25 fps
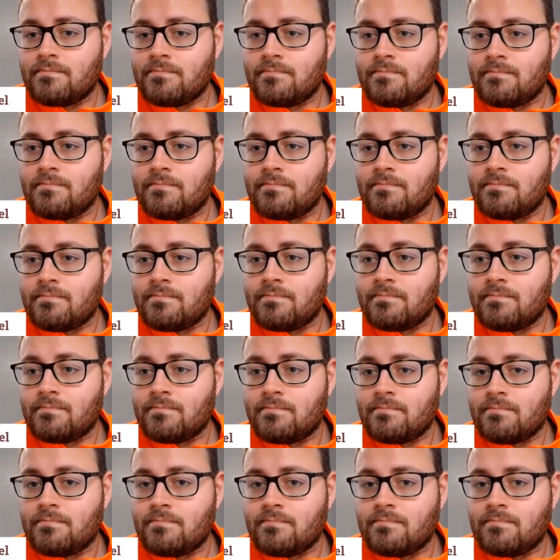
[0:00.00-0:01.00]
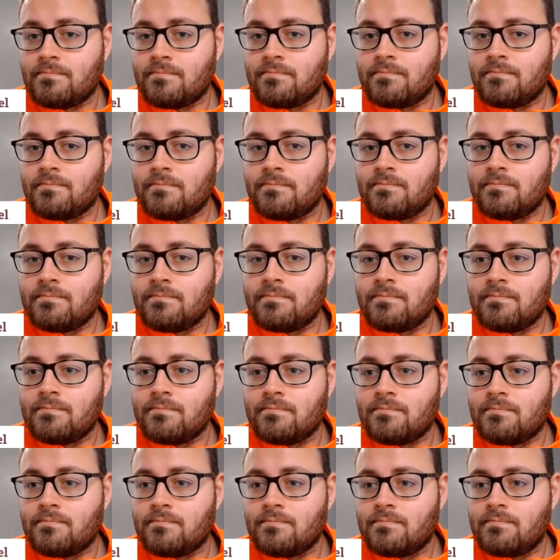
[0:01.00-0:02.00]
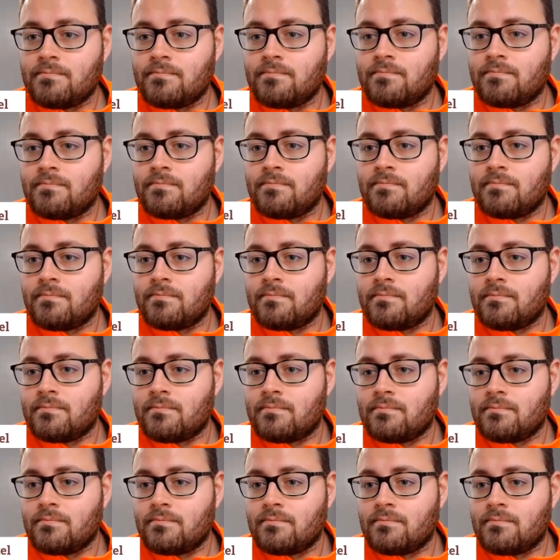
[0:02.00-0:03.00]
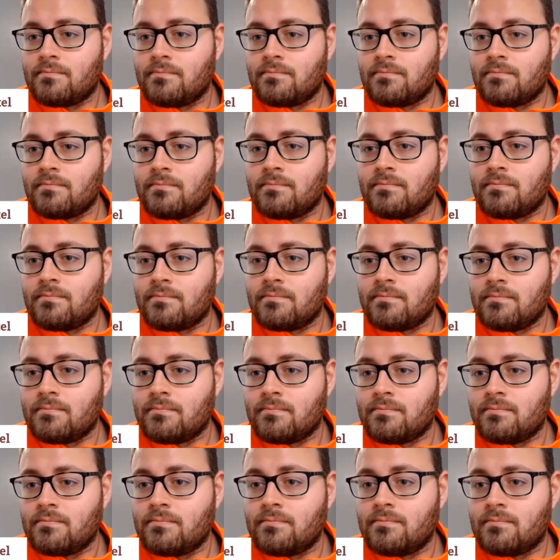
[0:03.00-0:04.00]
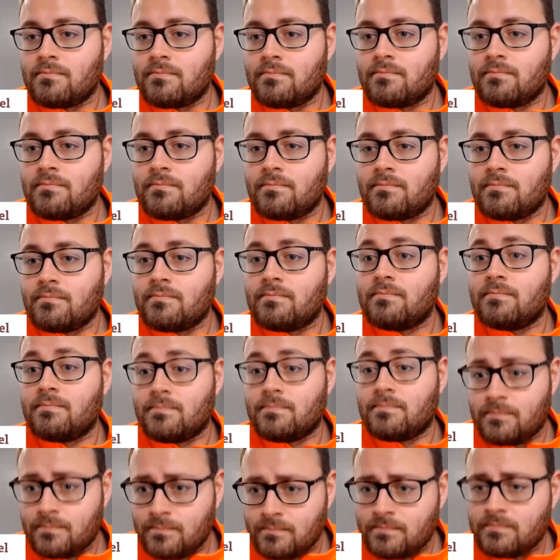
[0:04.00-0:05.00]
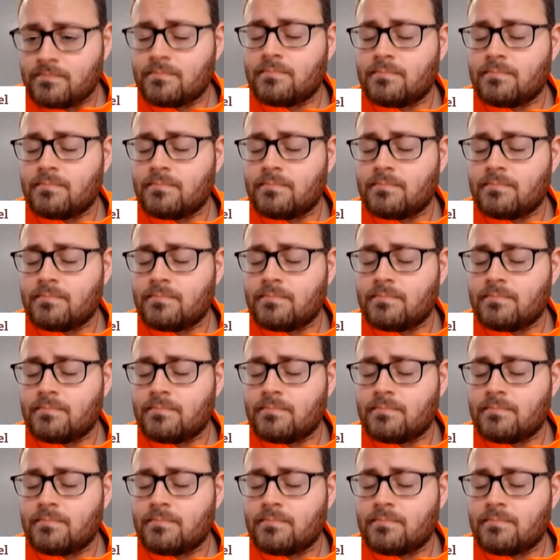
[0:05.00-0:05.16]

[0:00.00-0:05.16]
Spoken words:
The person shown says nothing.